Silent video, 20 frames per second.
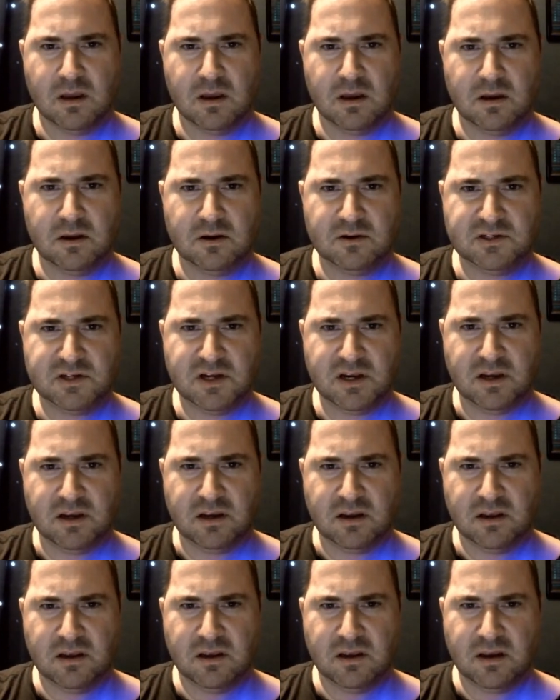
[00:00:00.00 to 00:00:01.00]
You see,
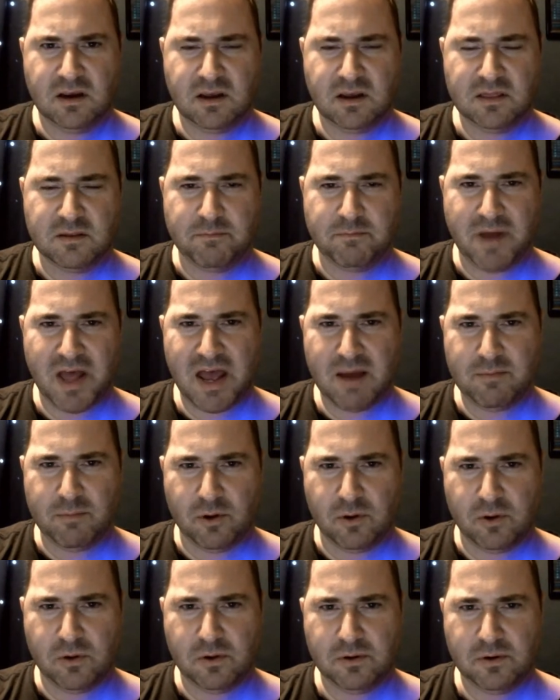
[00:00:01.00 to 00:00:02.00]
in the
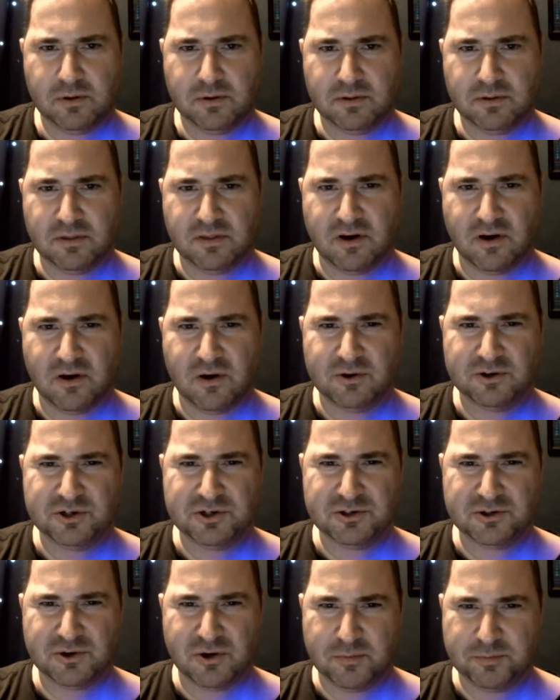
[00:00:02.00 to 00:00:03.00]
Bible, there are
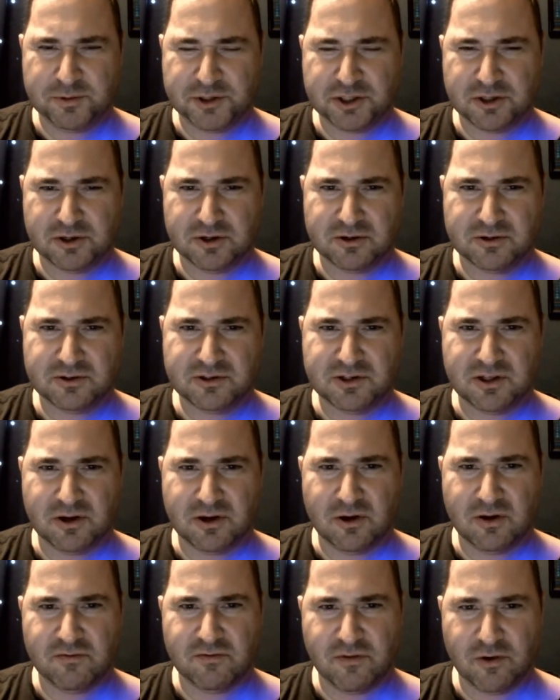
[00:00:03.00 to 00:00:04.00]
scriptures,
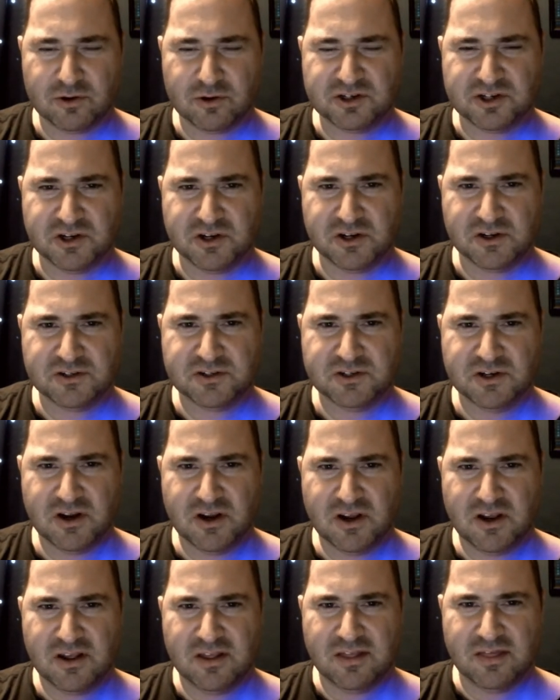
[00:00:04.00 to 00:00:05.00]
there are verses
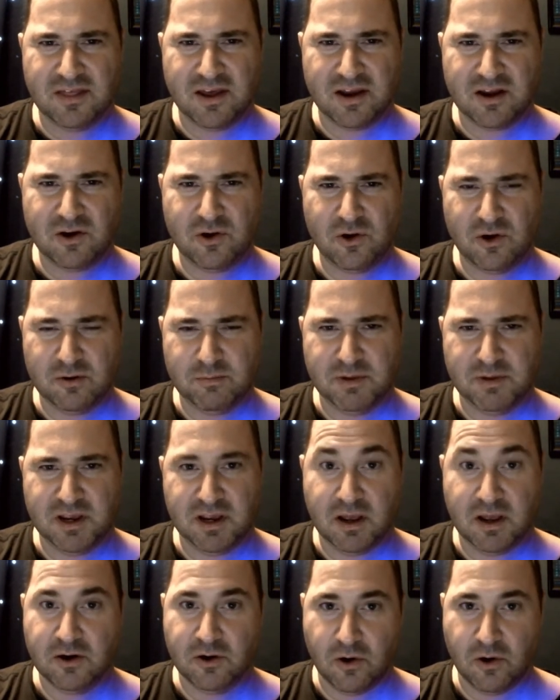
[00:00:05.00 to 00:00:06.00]
that could be
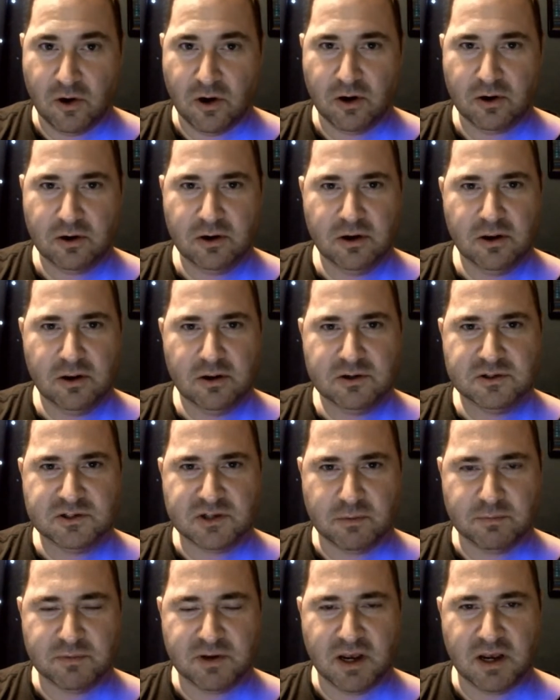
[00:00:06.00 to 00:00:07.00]
and are
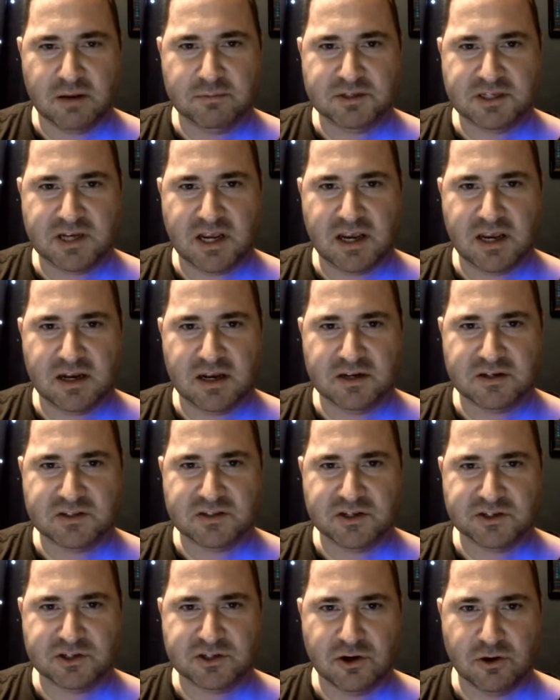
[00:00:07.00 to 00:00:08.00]
sometimes taken as
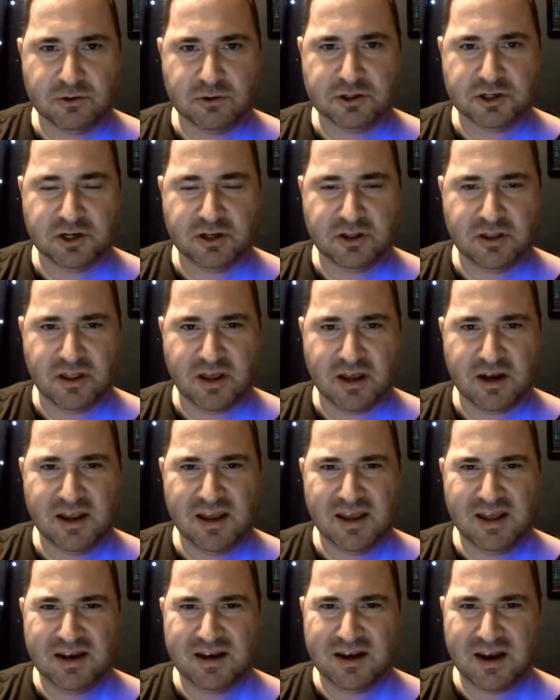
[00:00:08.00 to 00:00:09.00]
this notion that
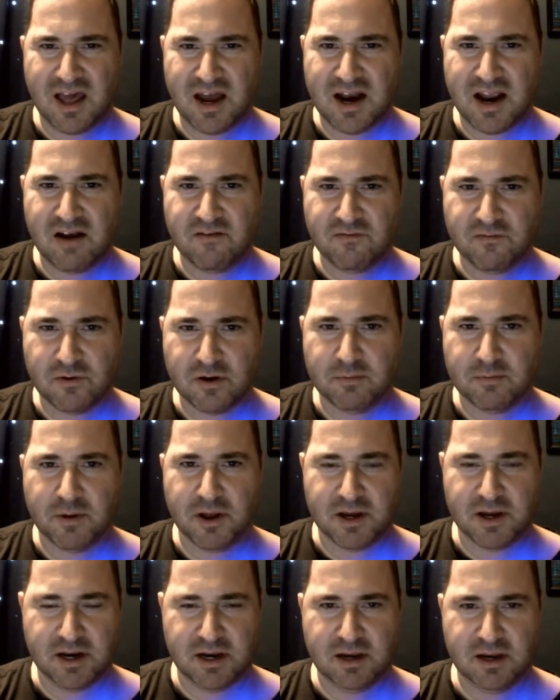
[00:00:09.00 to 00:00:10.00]
not
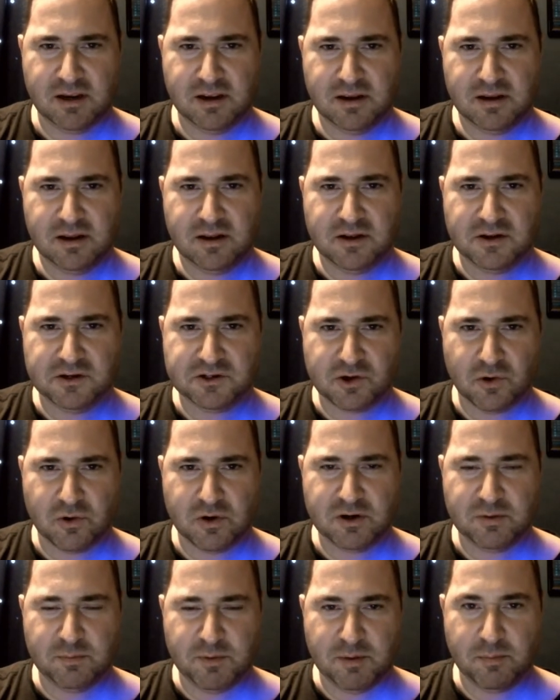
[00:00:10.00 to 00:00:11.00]
everybody is going
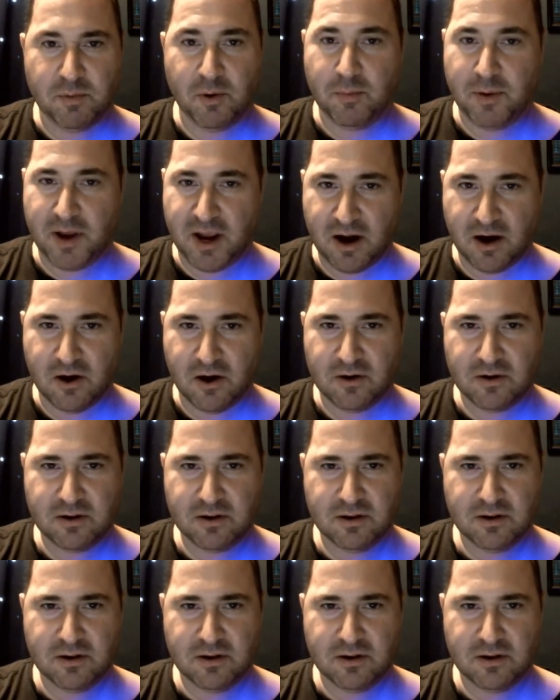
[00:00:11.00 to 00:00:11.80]
to be prepared